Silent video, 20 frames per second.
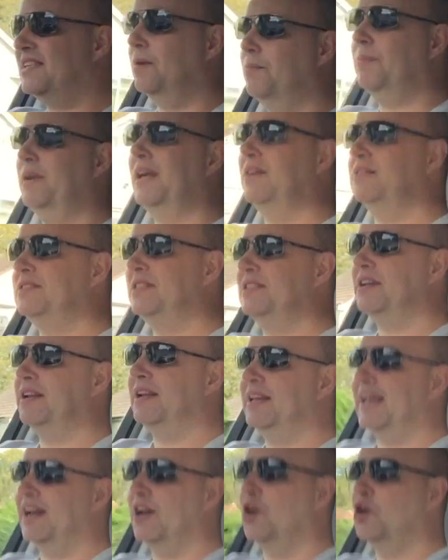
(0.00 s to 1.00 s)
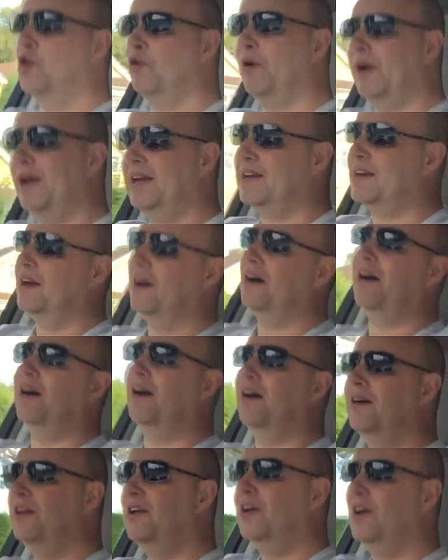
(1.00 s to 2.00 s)
Somebody else is going to get a great
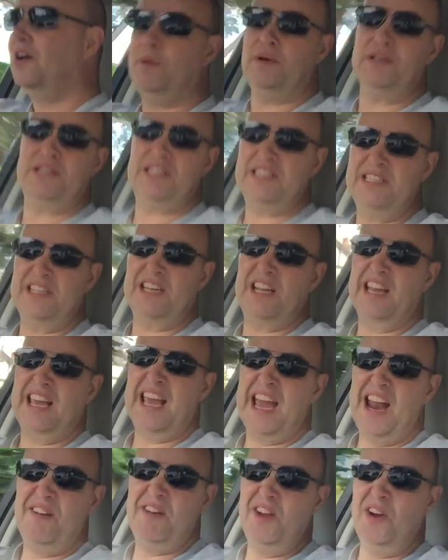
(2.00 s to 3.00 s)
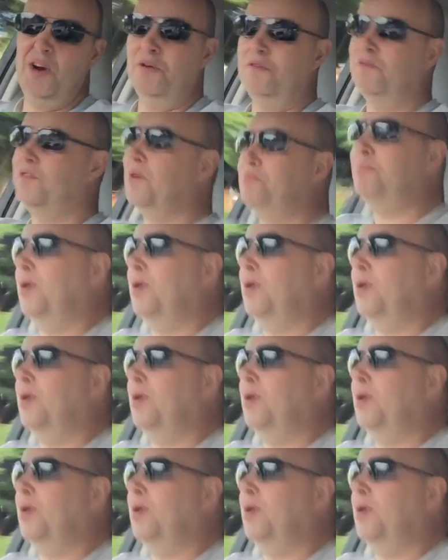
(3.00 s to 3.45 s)
car which is going to carry on for